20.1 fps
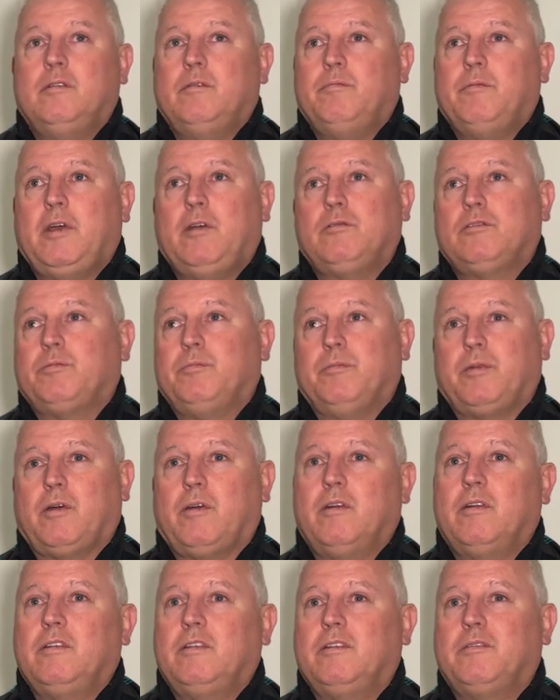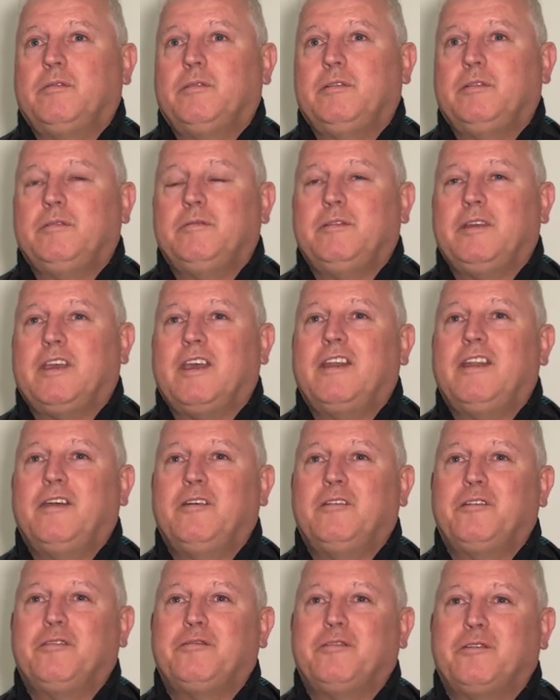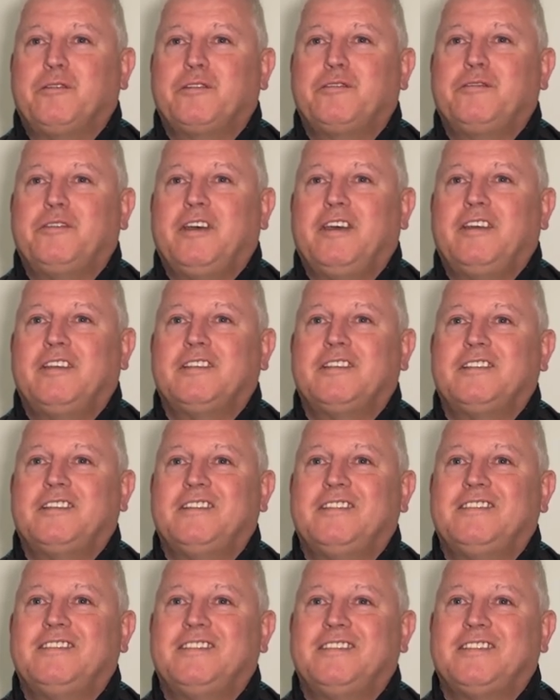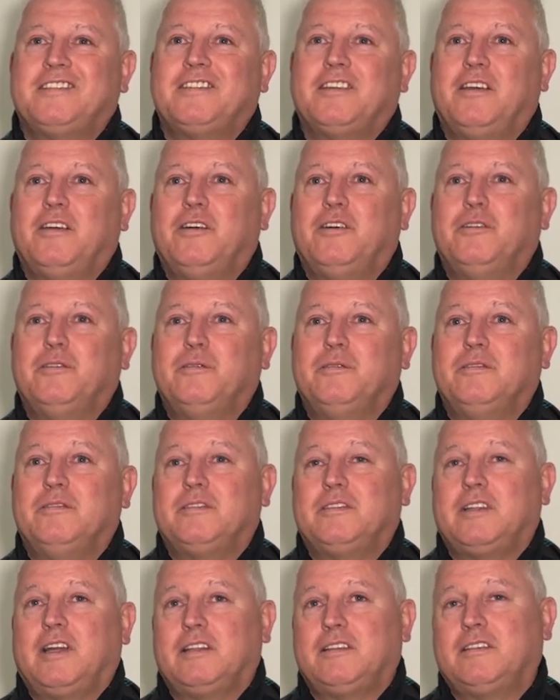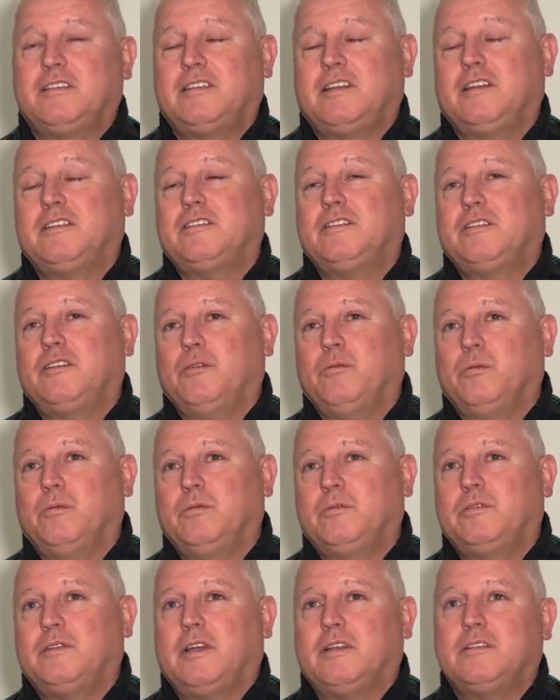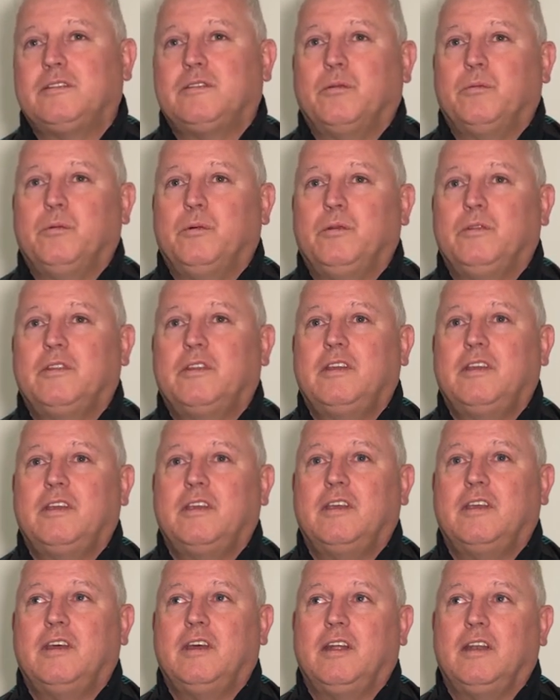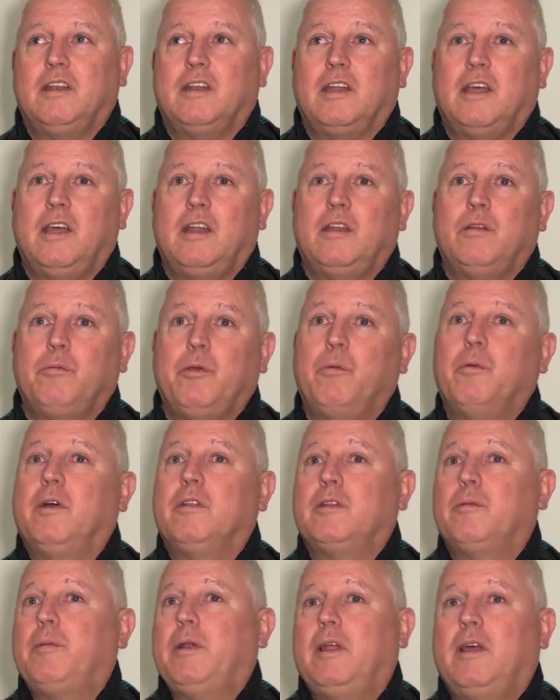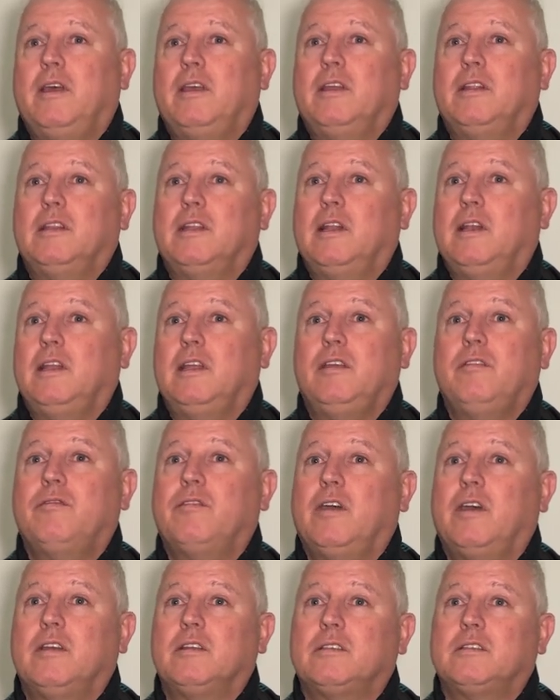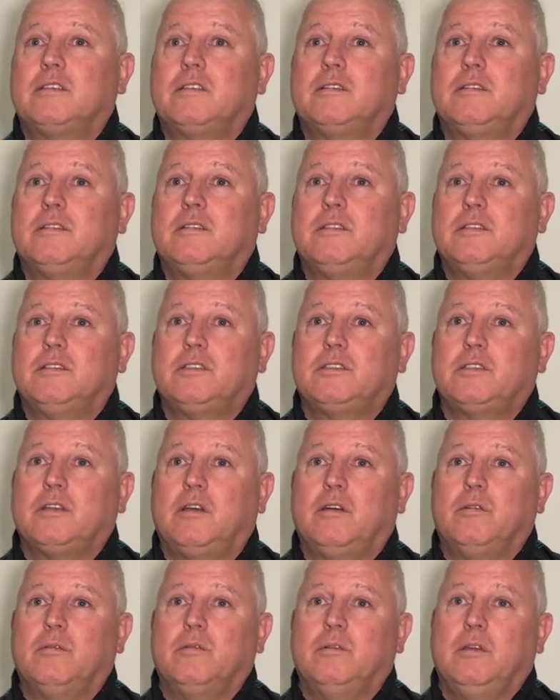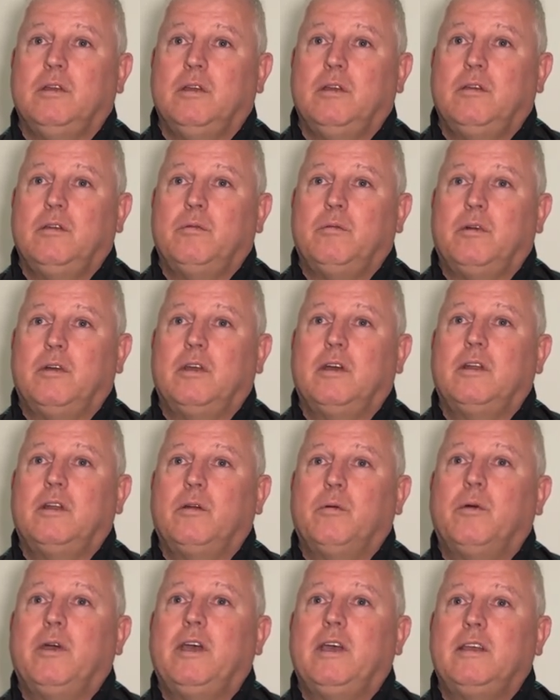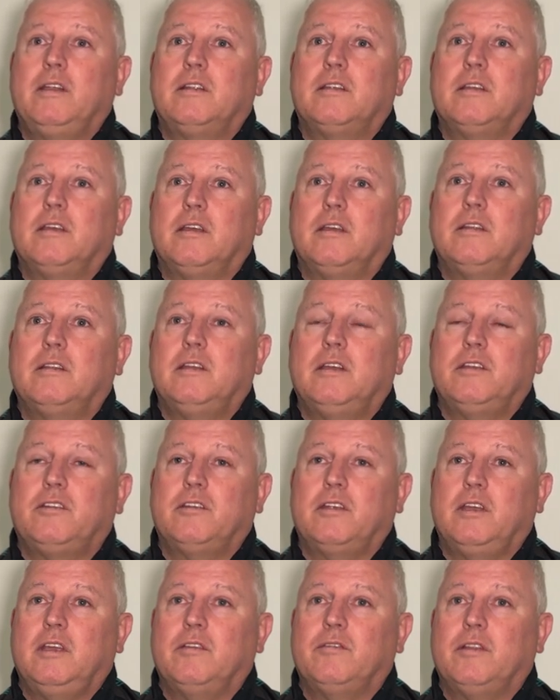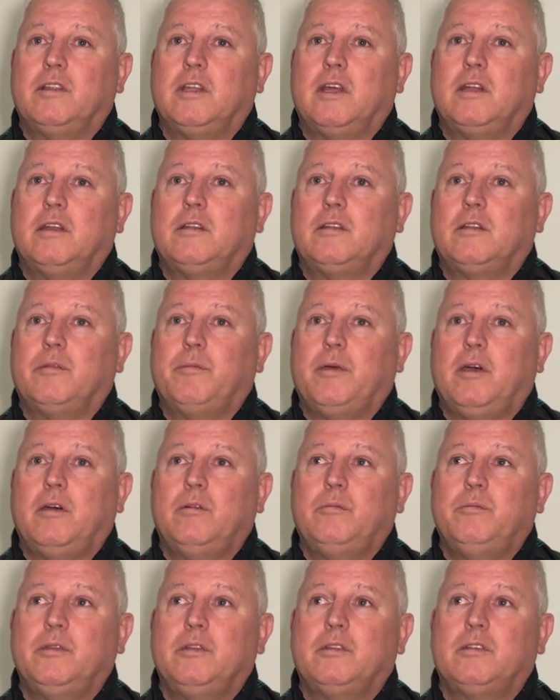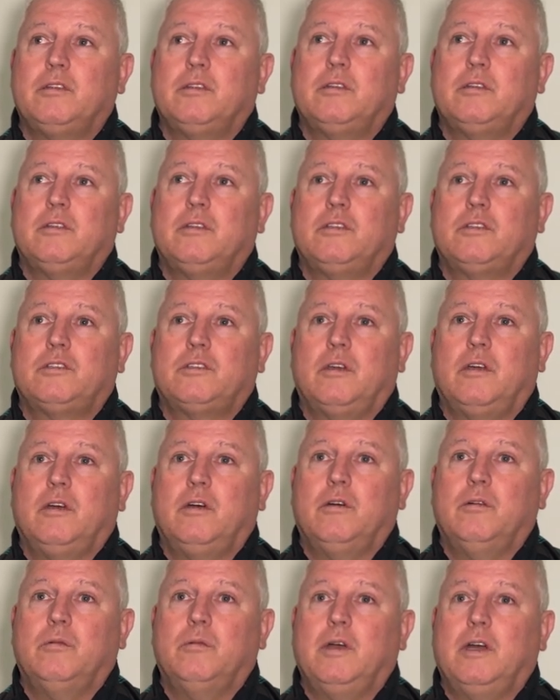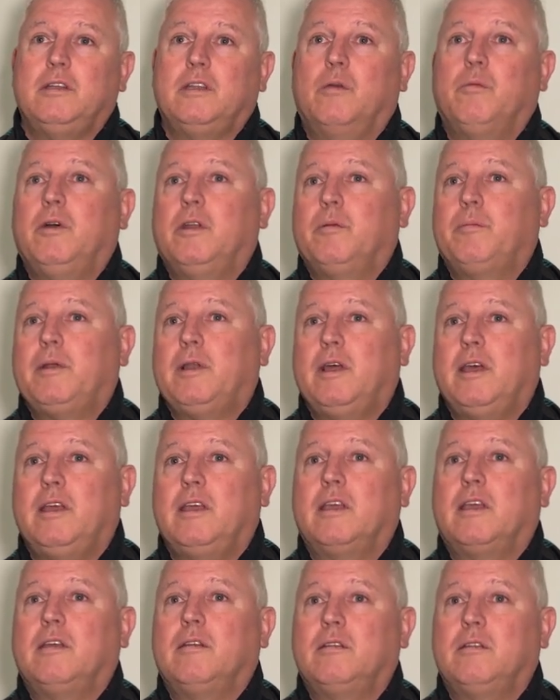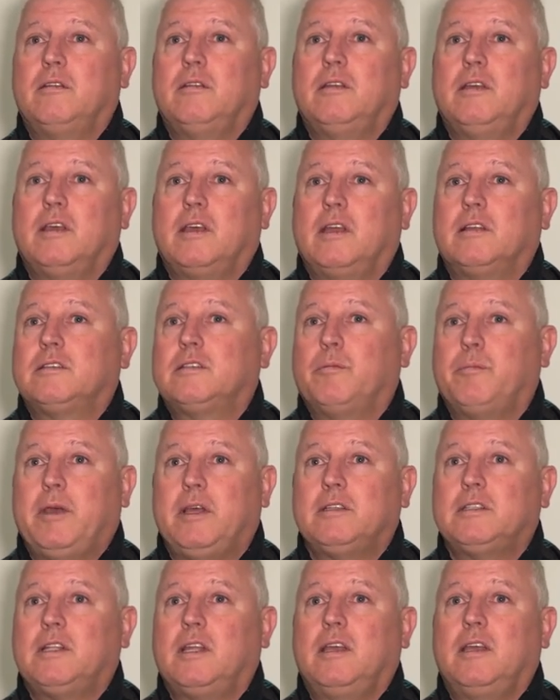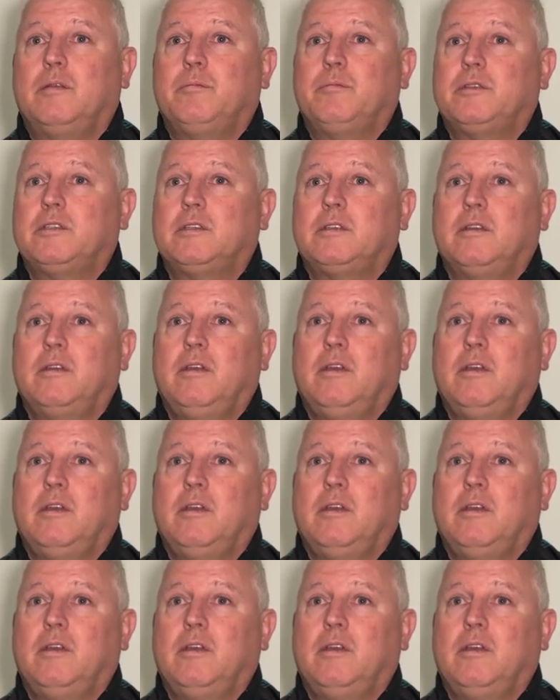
Most important, we get out of the first phase, so that's the one thing, and then we want to play in the league phase. So we're on our way to achieving that at the moment. So, and you want to play against the best teams.